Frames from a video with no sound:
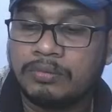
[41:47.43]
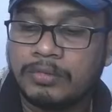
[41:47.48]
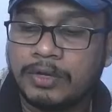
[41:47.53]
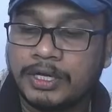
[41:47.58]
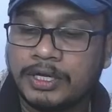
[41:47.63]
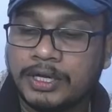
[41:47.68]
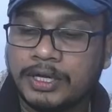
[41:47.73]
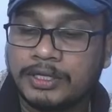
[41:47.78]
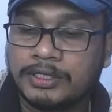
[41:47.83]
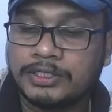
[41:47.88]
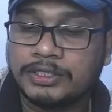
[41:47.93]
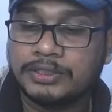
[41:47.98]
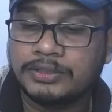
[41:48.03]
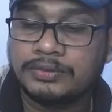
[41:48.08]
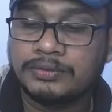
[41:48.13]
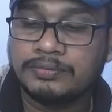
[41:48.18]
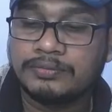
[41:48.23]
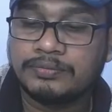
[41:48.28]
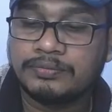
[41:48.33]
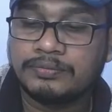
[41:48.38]
yet.
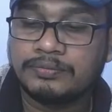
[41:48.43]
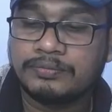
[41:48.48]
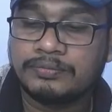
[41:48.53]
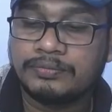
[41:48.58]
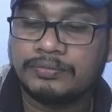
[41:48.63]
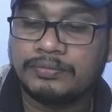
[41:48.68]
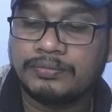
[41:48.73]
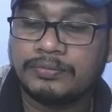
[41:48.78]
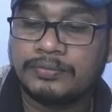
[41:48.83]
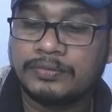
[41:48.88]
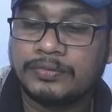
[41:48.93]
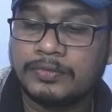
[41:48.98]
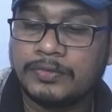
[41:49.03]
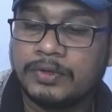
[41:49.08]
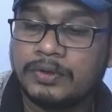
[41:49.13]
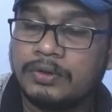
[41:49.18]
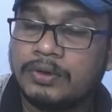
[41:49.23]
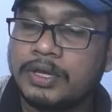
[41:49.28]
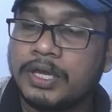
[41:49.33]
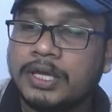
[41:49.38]

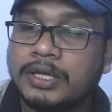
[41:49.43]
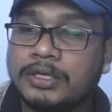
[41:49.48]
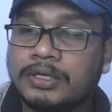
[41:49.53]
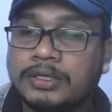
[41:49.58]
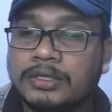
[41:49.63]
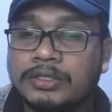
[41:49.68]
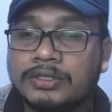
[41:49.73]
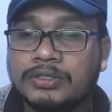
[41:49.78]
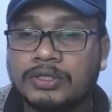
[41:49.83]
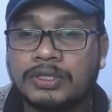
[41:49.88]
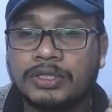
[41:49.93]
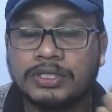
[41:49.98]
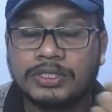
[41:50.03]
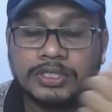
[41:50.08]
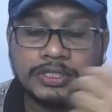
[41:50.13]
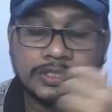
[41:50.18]
Okay, so this is